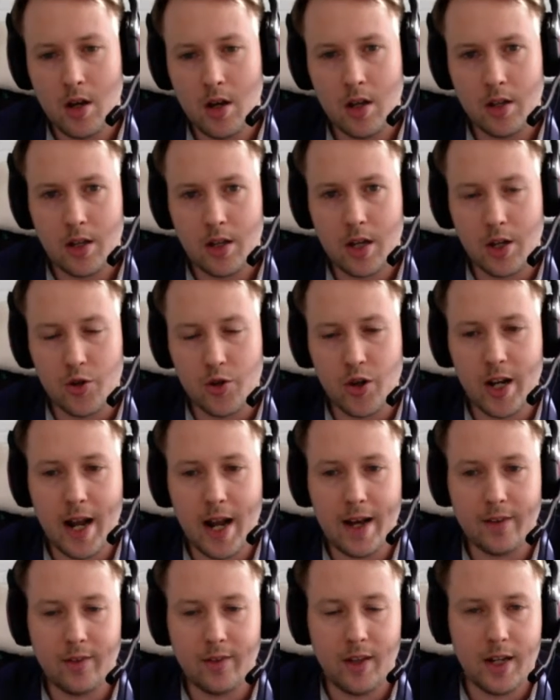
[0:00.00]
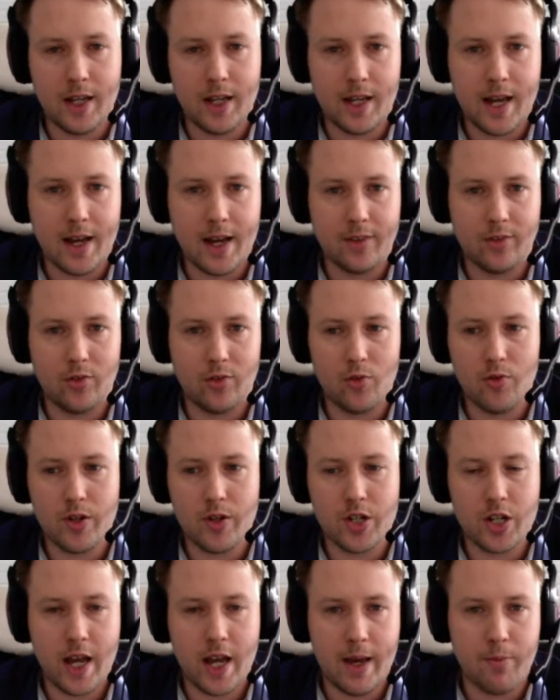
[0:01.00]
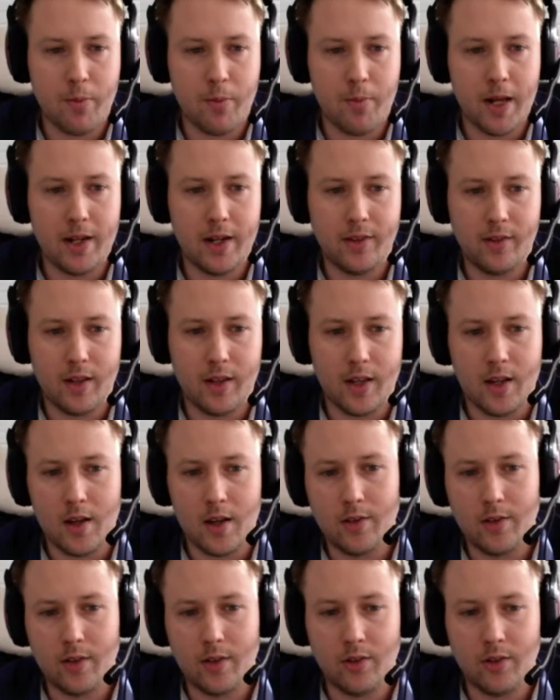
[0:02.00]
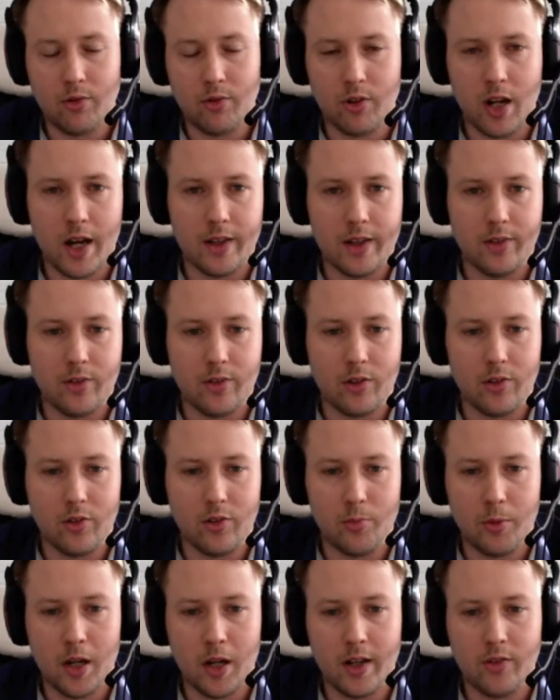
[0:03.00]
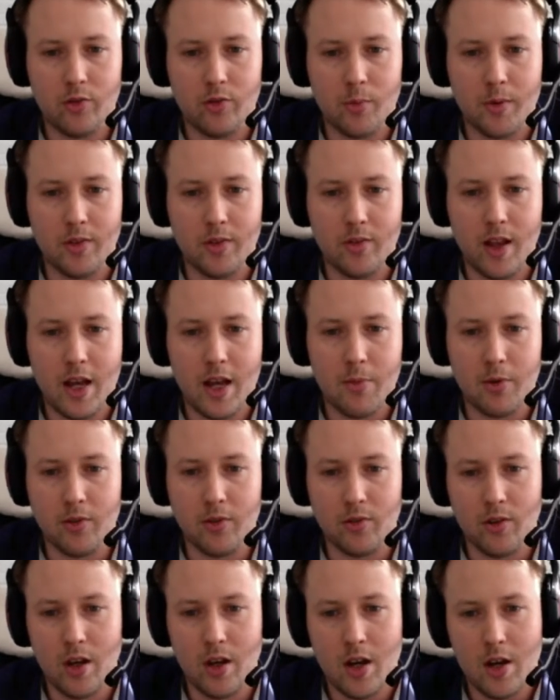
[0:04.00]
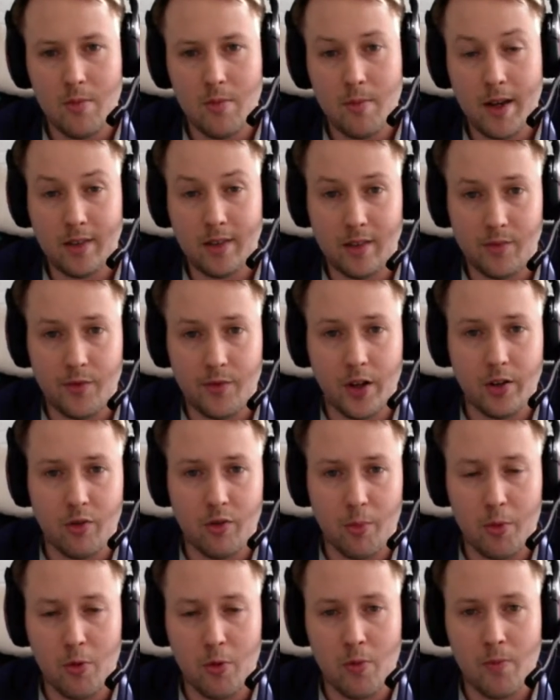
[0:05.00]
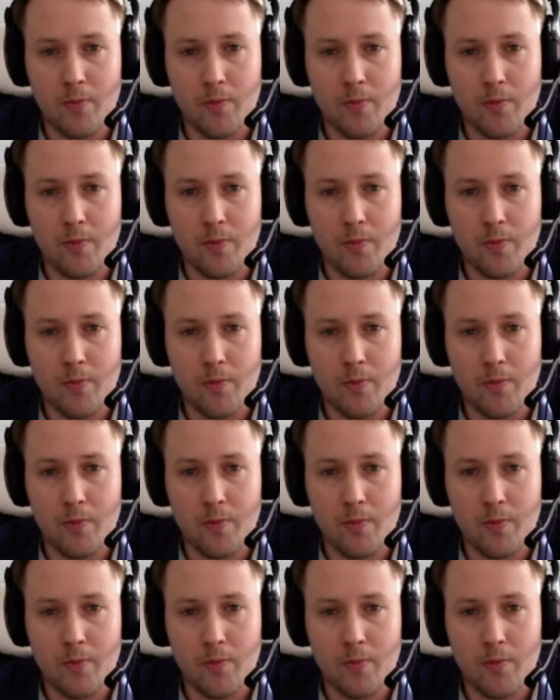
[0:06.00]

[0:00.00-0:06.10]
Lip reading: The country lacks any gas storage capability, so this reliance on supplies from its neighbors makes it vulnerable.